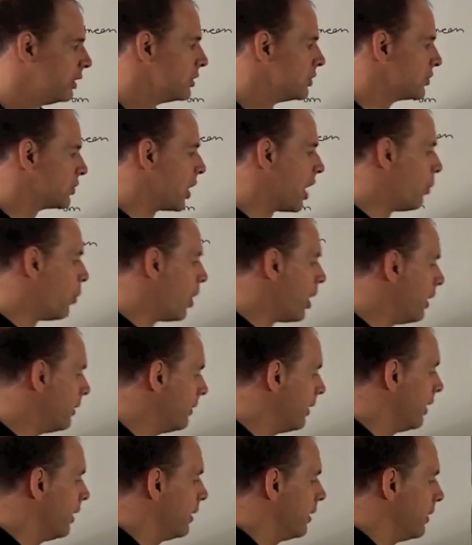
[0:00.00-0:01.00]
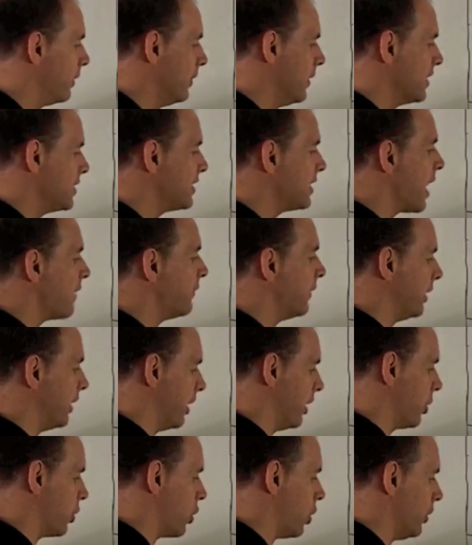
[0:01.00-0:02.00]
So I want this definite
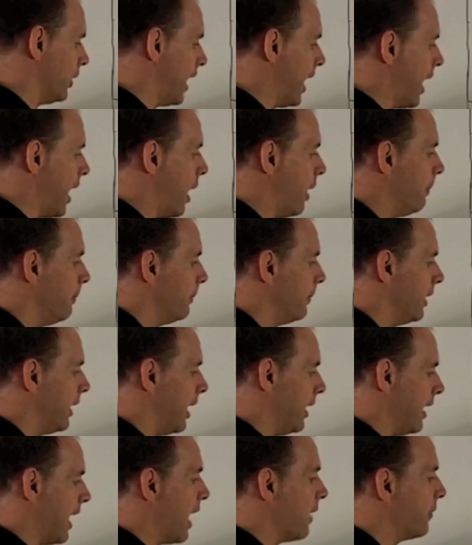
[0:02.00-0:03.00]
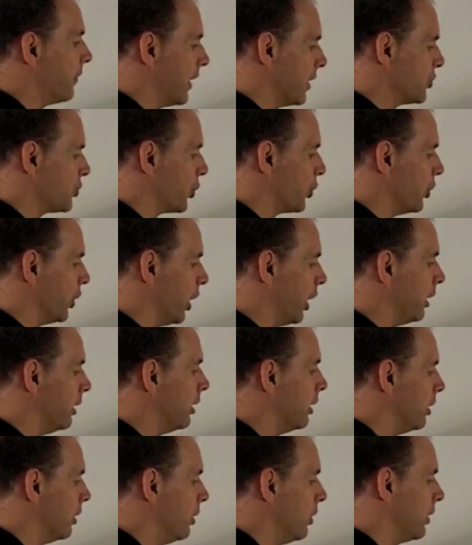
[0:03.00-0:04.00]
integral now, and now things are good.
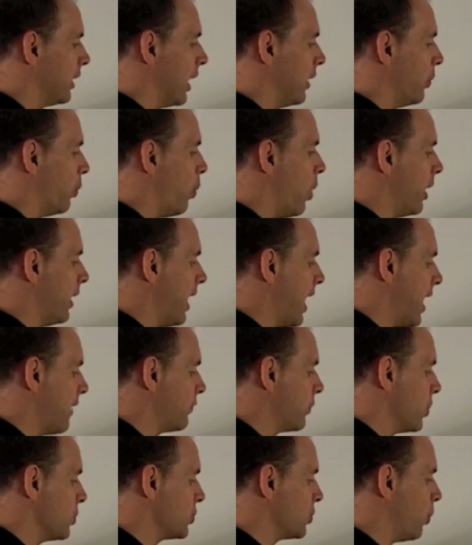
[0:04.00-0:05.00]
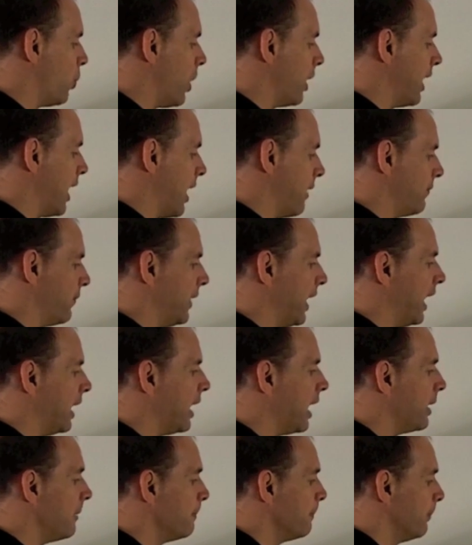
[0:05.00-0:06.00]
Okay, the 1 half goes to 1 half
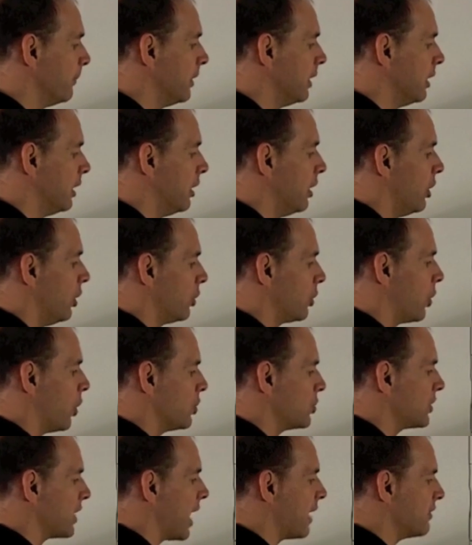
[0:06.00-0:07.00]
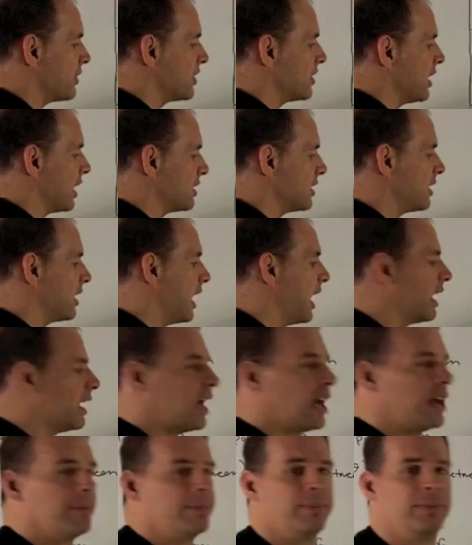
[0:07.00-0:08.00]
theta. Cosine of 6
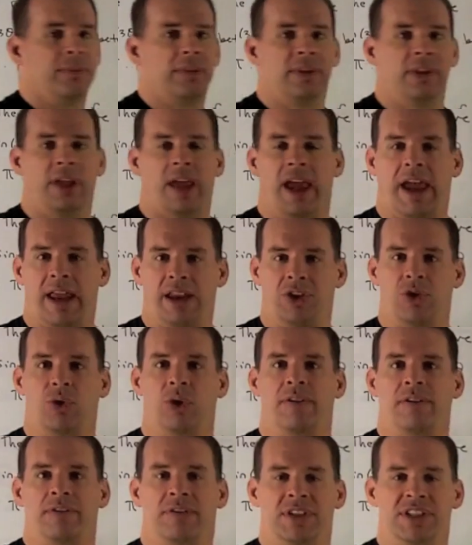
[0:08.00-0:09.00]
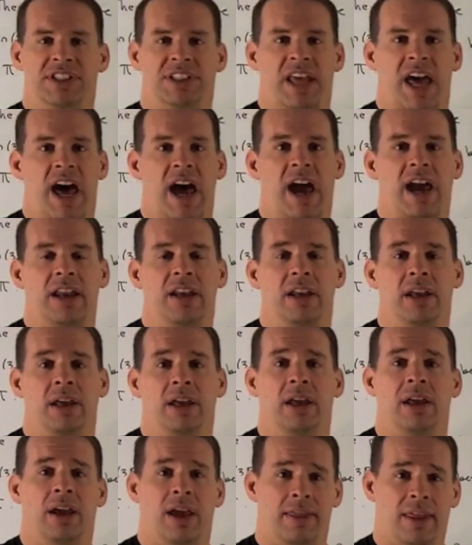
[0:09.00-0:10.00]
theta, antiderivative is sine,
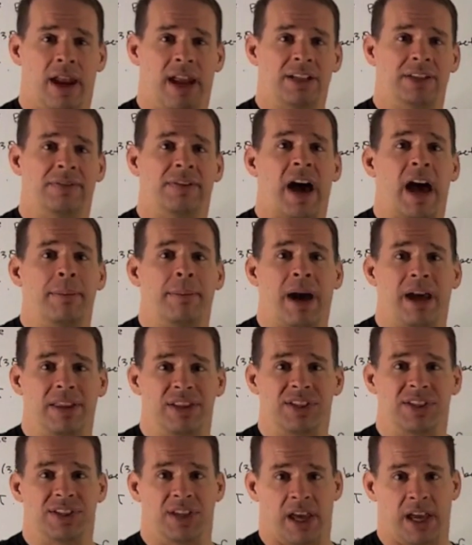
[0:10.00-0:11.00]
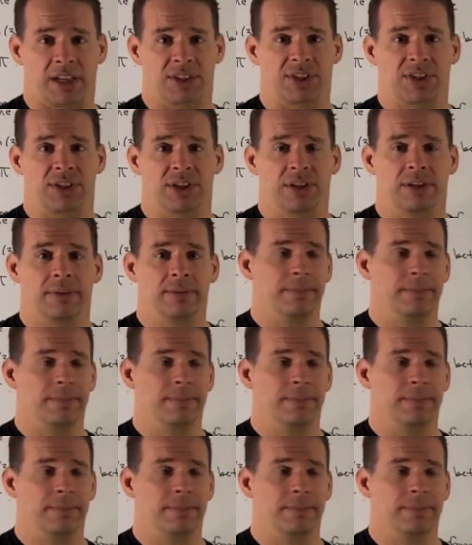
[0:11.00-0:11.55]
and then I divide by the 6.